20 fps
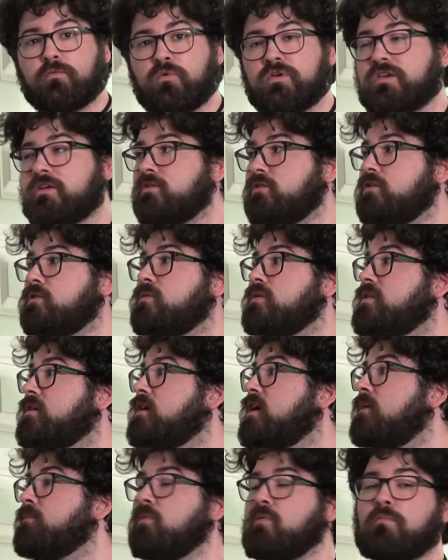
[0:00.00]
we could do with a
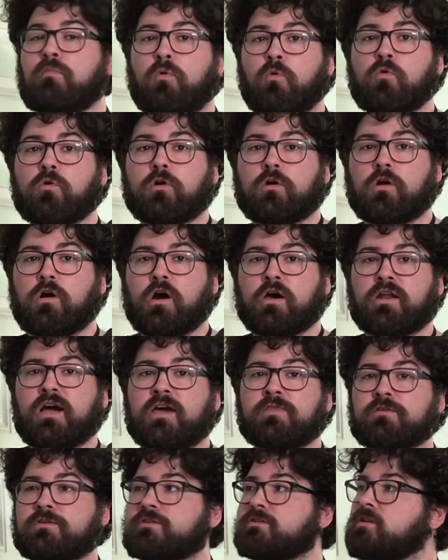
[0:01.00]
couple more on
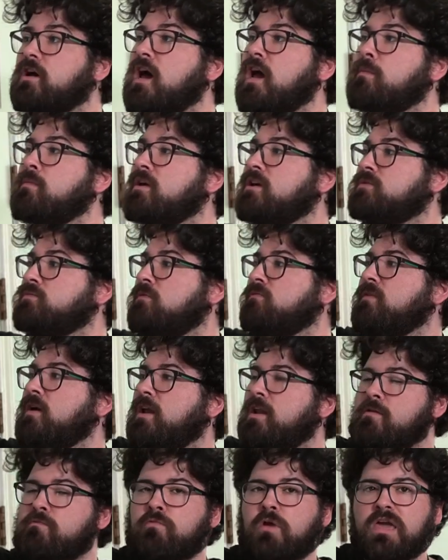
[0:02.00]
either side because we've
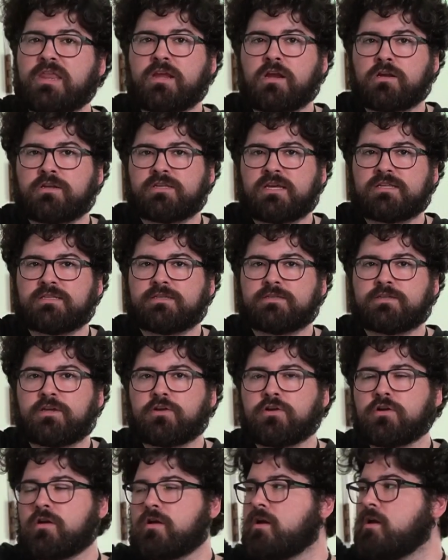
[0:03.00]
got it right here dead
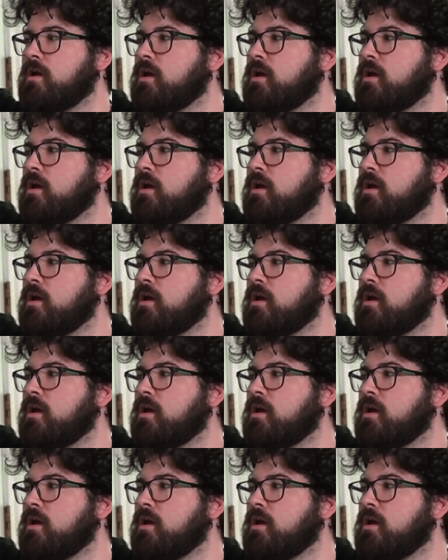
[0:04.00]
center.